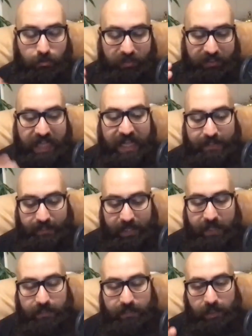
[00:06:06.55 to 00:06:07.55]
stand
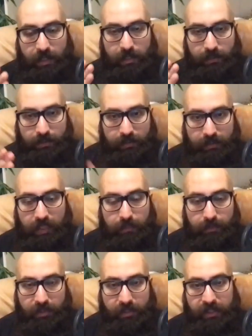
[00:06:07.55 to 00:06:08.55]
against the Islam
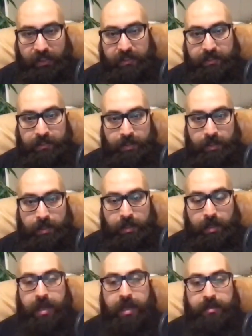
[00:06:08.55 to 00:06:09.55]
critics
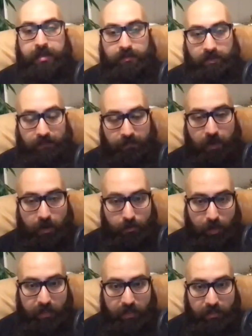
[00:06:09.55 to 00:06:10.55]
and the far
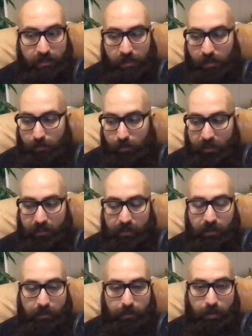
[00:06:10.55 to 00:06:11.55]
right's
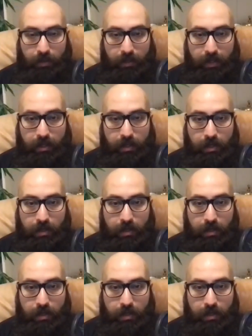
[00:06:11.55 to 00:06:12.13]
political party.